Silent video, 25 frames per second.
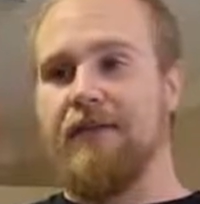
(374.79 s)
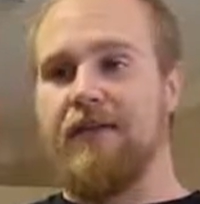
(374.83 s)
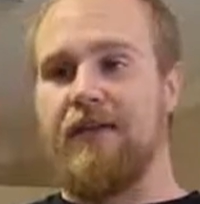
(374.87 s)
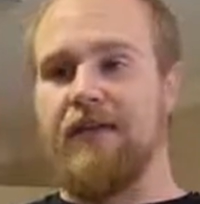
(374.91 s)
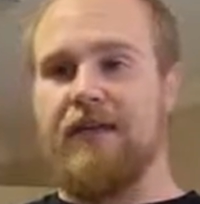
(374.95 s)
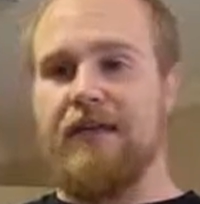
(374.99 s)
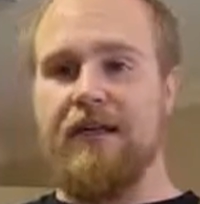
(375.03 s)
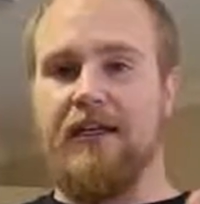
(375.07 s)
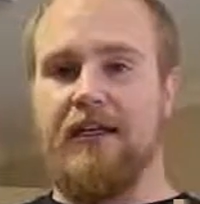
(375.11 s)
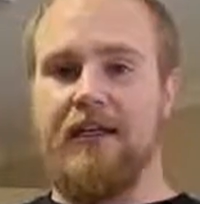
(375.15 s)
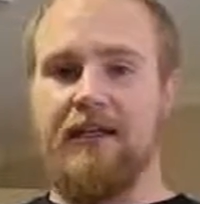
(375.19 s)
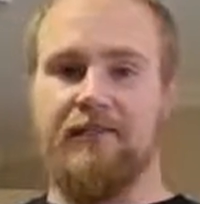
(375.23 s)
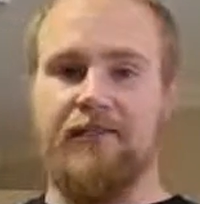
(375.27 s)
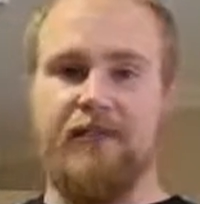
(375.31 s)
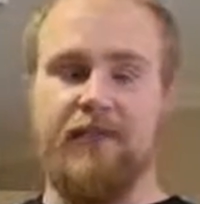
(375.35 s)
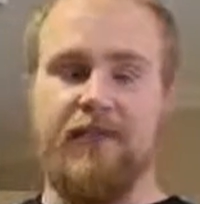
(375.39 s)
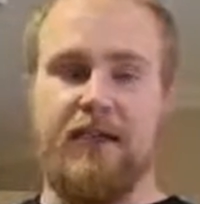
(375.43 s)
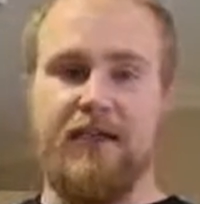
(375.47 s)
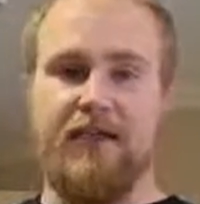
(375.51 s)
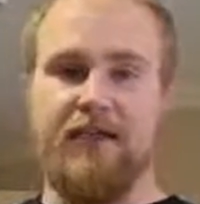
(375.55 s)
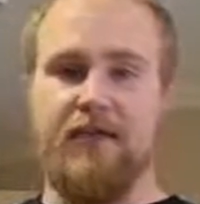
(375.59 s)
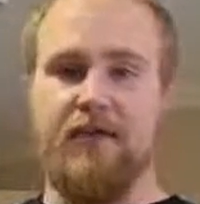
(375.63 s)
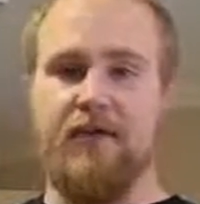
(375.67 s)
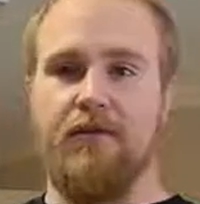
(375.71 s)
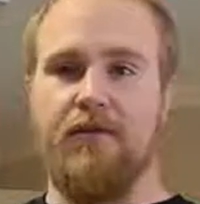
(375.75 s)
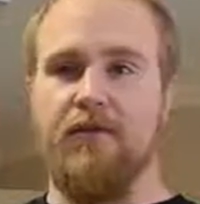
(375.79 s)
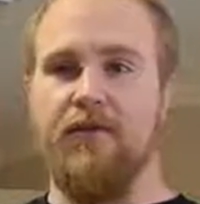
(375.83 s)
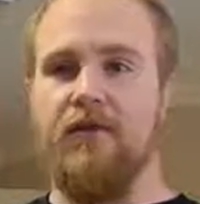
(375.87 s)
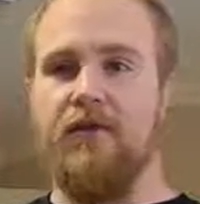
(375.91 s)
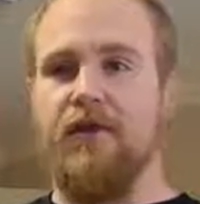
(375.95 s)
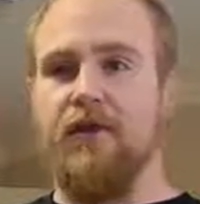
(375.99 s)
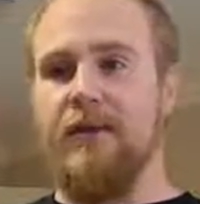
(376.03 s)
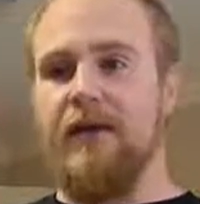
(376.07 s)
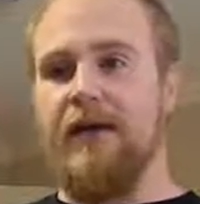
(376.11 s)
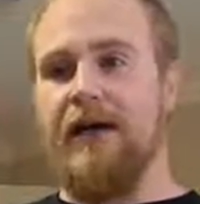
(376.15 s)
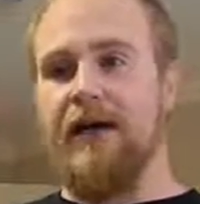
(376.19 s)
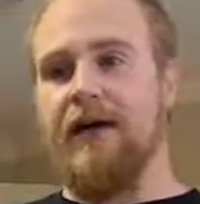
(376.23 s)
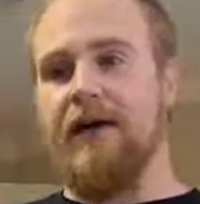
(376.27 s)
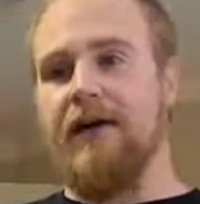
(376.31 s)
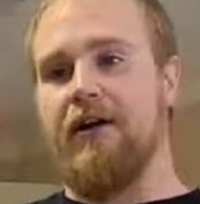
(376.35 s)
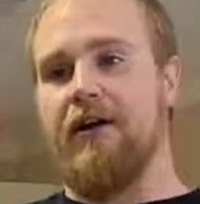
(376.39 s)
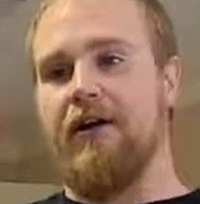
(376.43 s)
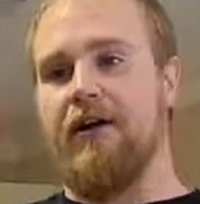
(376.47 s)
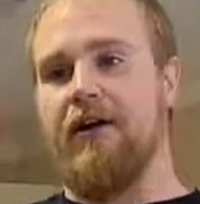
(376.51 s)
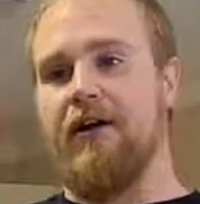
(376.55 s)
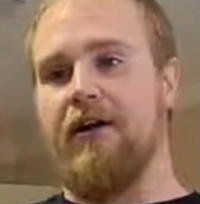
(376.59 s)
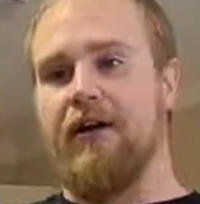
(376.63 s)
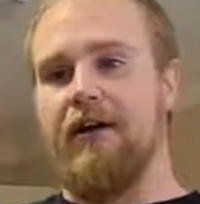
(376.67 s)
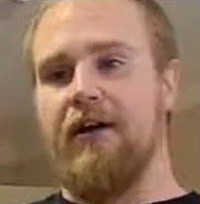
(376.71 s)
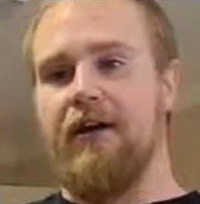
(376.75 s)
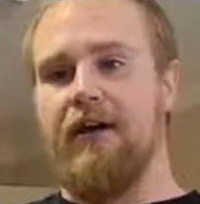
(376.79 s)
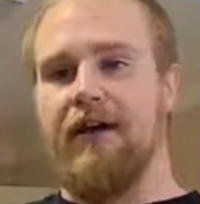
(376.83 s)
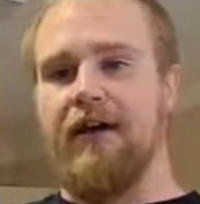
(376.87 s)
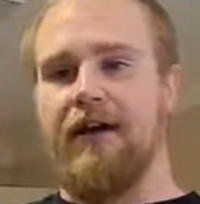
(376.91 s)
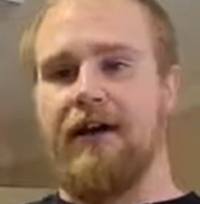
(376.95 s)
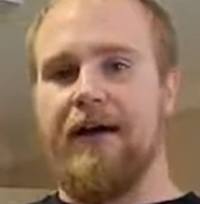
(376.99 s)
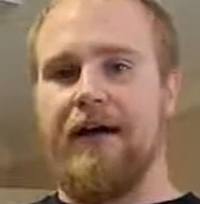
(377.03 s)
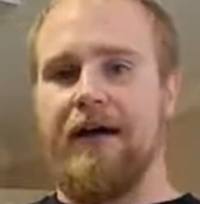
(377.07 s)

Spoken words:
getting information over to the buyer,